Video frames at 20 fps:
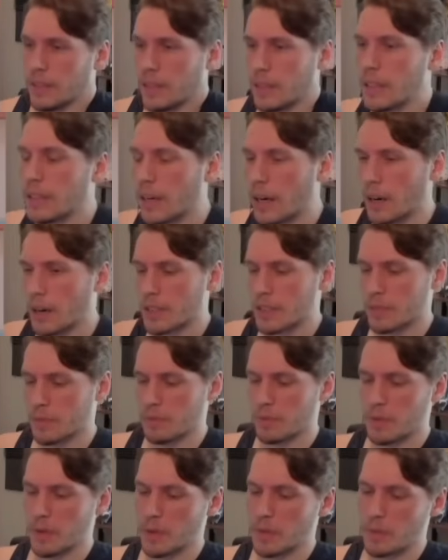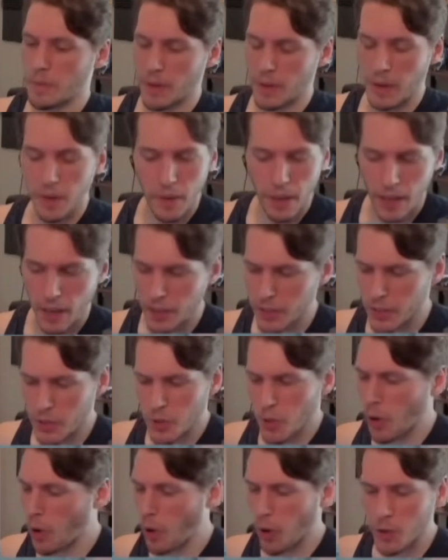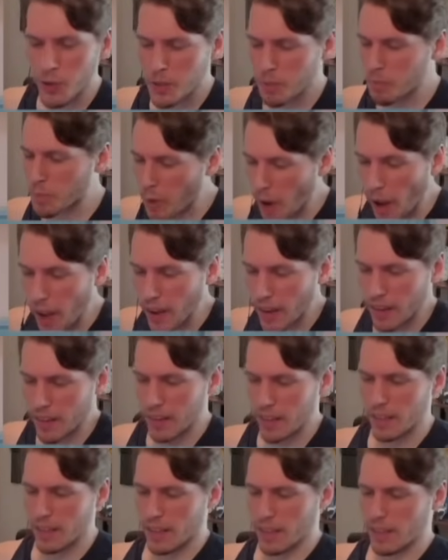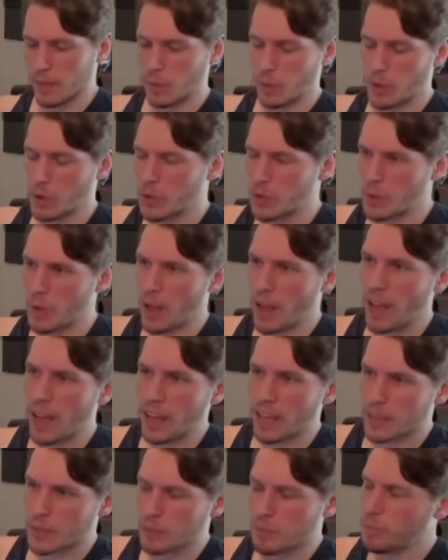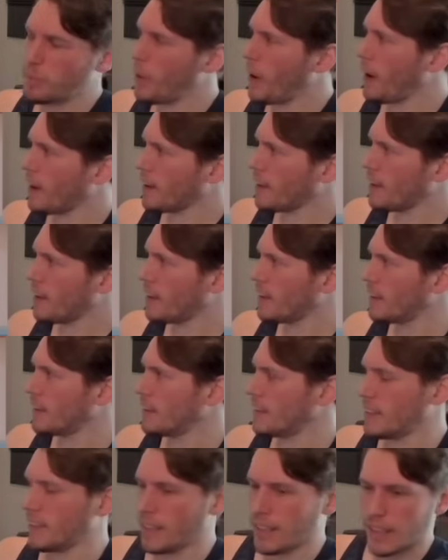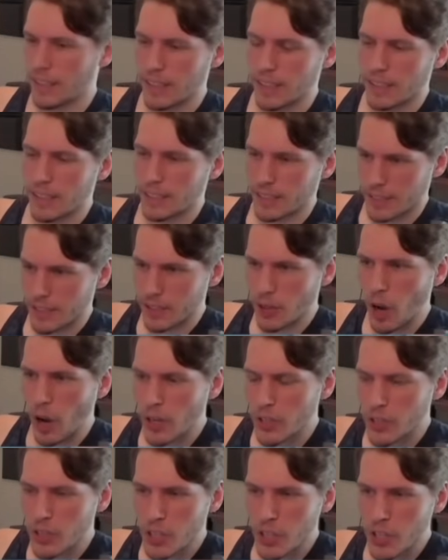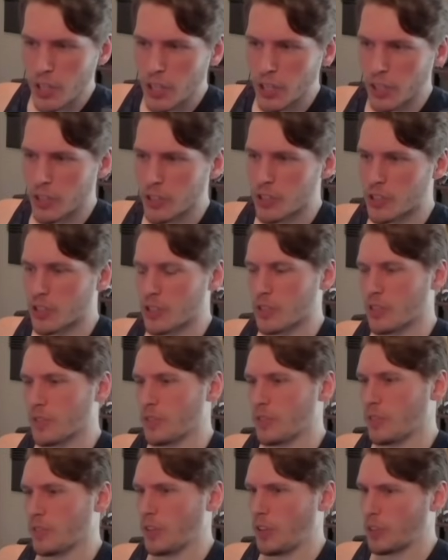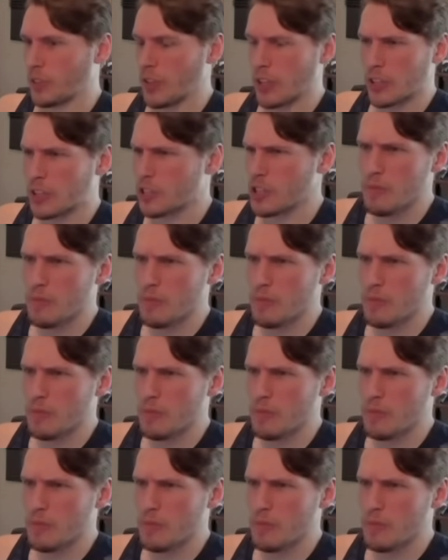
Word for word: I was we were like, let's do a whole spread. We're gonna do eggs, bacon, sausage, you know, like